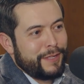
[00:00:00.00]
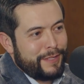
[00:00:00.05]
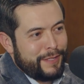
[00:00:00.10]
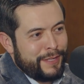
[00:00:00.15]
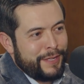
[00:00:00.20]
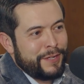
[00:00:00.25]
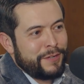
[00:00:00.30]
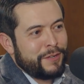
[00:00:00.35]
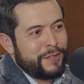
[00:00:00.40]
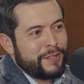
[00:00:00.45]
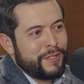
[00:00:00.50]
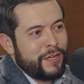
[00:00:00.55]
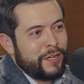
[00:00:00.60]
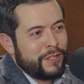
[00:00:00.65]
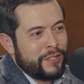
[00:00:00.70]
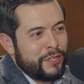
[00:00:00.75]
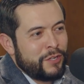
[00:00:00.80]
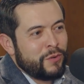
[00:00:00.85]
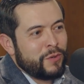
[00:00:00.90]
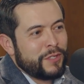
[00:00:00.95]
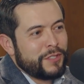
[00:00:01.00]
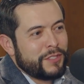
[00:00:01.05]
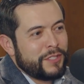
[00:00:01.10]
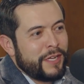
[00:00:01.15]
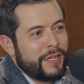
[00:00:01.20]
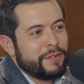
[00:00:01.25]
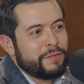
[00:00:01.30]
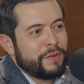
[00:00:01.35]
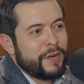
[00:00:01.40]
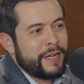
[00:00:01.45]
here on the north
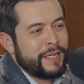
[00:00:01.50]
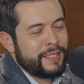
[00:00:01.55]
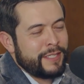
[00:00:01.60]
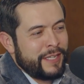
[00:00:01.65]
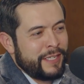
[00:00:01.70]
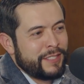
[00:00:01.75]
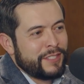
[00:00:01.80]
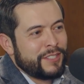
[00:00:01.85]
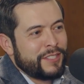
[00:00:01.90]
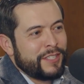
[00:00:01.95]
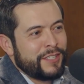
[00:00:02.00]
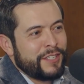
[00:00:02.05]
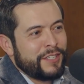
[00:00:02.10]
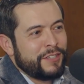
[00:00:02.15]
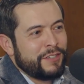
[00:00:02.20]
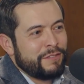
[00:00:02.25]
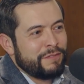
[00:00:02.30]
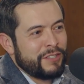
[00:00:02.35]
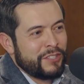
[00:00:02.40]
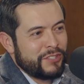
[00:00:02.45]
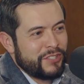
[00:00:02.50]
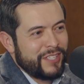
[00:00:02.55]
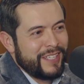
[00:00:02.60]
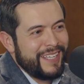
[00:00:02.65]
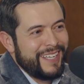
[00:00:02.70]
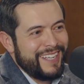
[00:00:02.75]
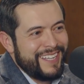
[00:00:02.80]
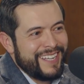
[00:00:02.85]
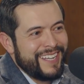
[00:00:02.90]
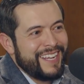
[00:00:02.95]
side, right next to the
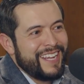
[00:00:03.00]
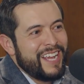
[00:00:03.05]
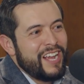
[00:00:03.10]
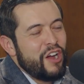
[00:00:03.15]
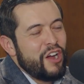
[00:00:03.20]
university,